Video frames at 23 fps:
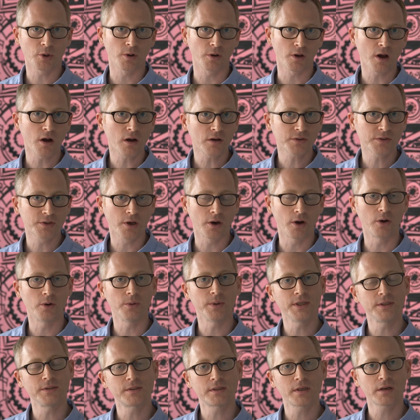or
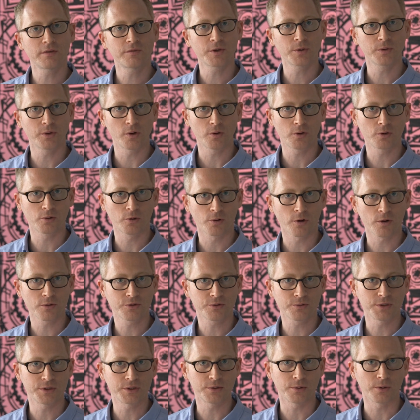Costco instead of your local
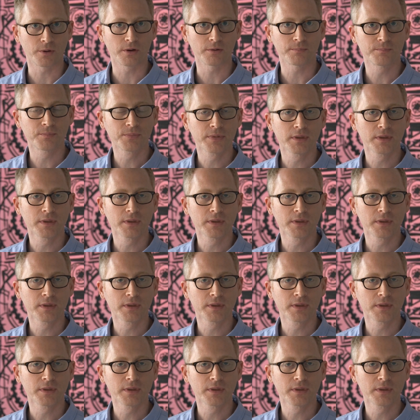grocery store.